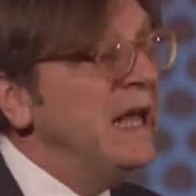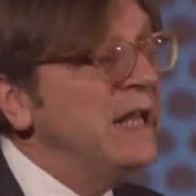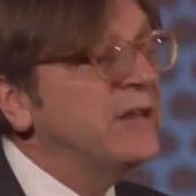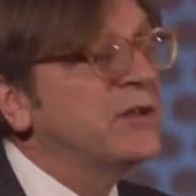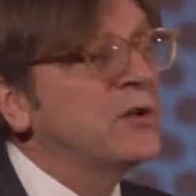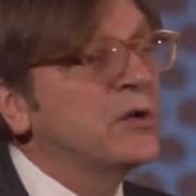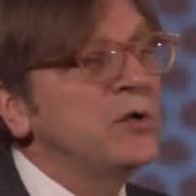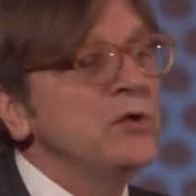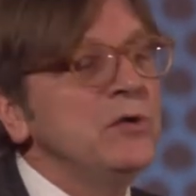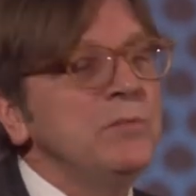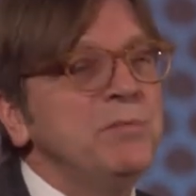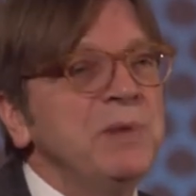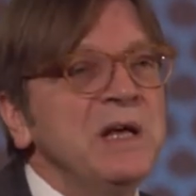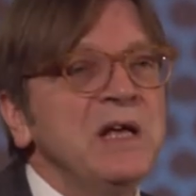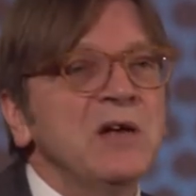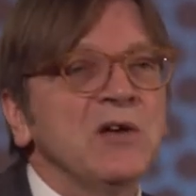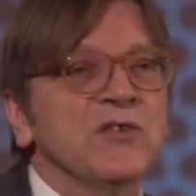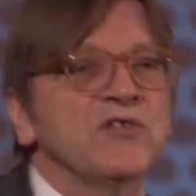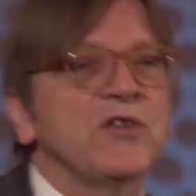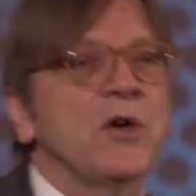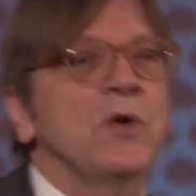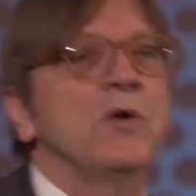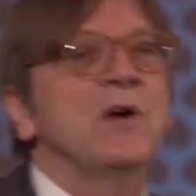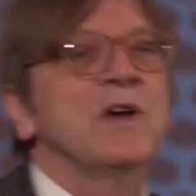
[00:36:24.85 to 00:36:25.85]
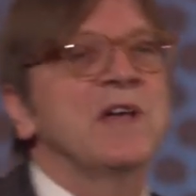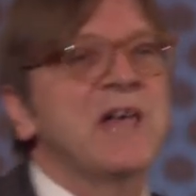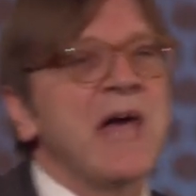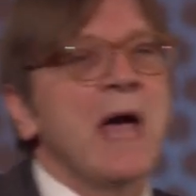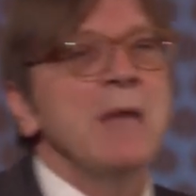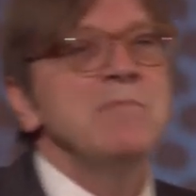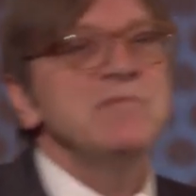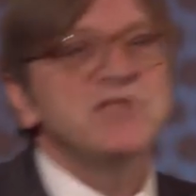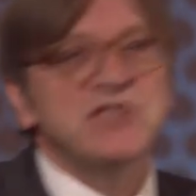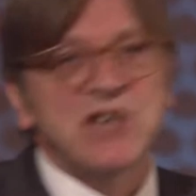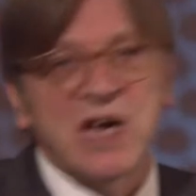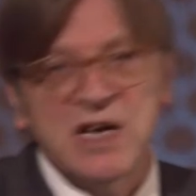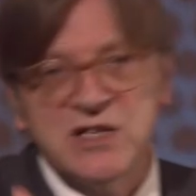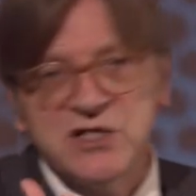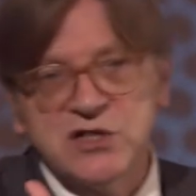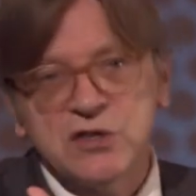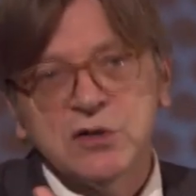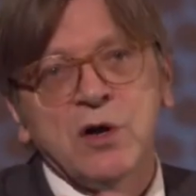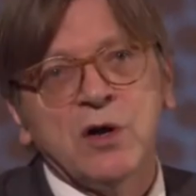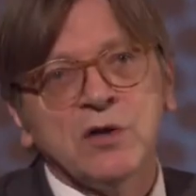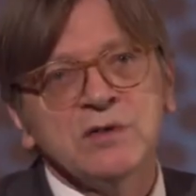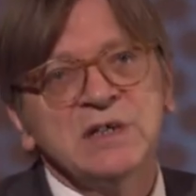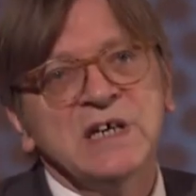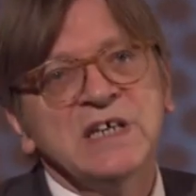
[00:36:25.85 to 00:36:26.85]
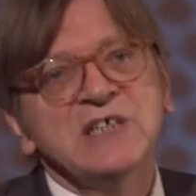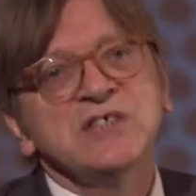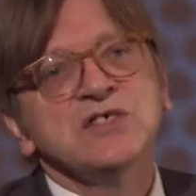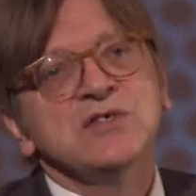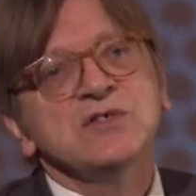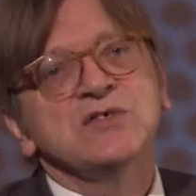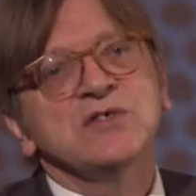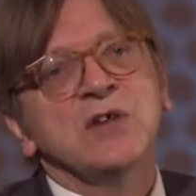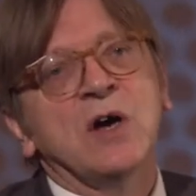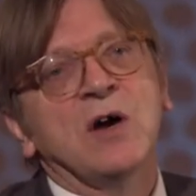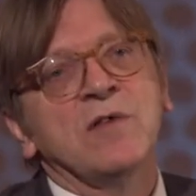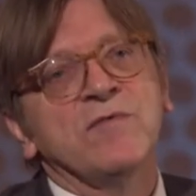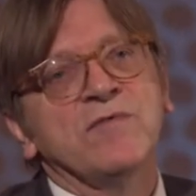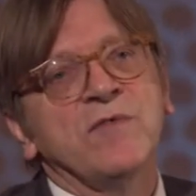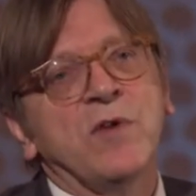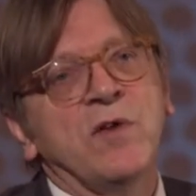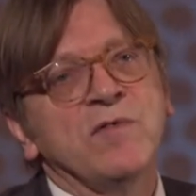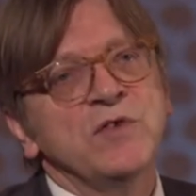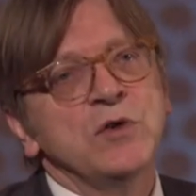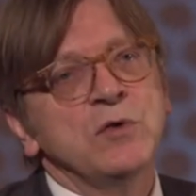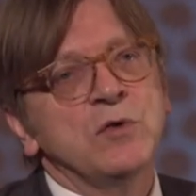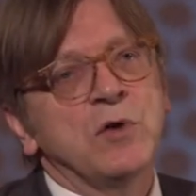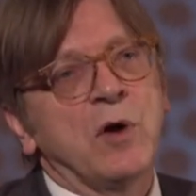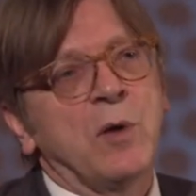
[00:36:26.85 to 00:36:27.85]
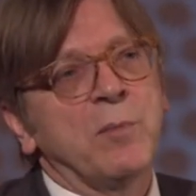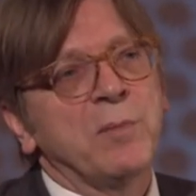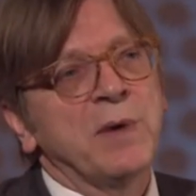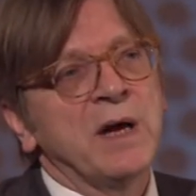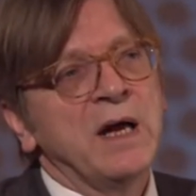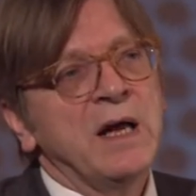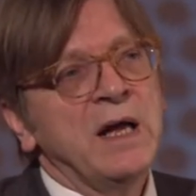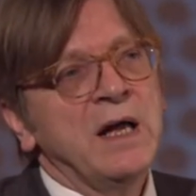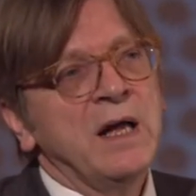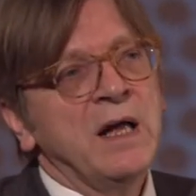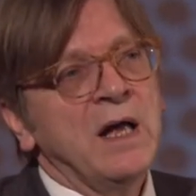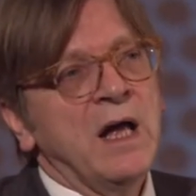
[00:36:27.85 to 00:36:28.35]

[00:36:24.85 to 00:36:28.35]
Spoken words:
it could be also a game changer on the issues of Europe.